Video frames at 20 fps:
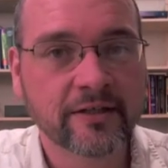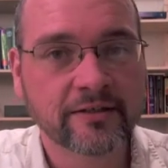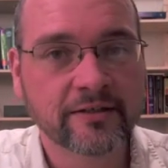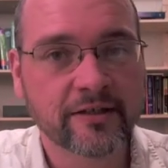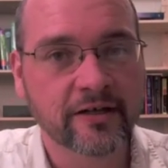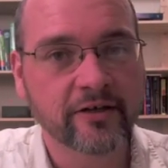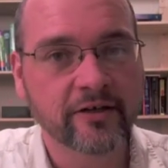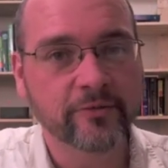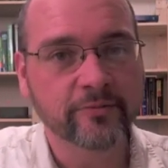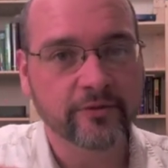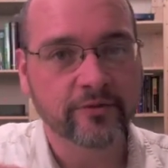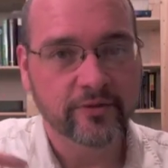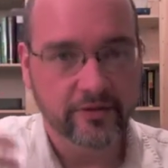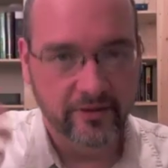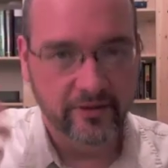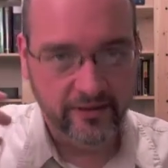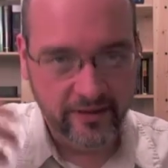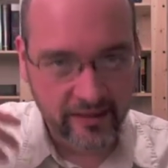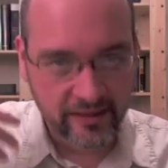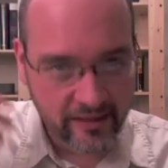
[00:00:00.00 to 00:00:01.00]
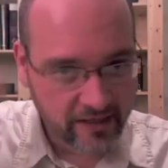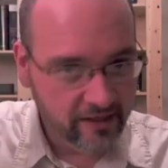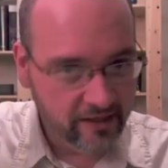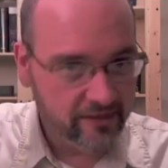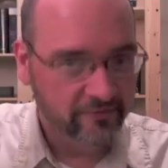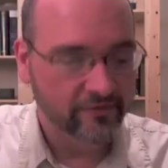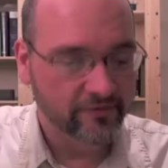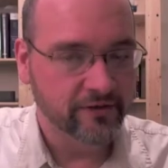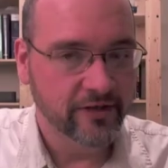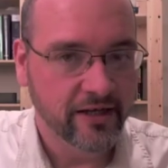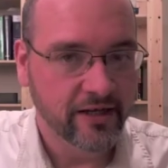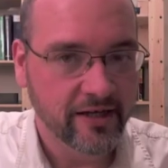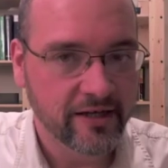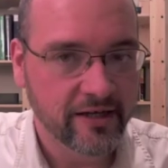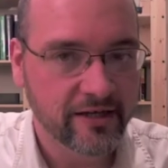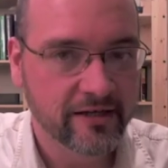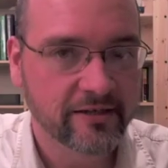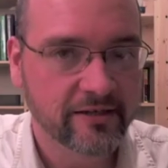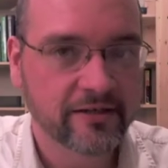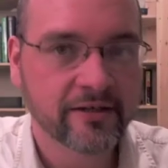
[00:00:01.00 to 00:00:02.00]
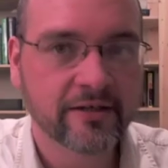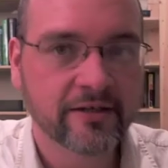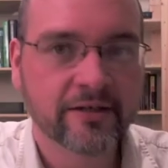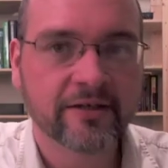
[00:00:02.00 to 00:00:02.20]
to help get out of your head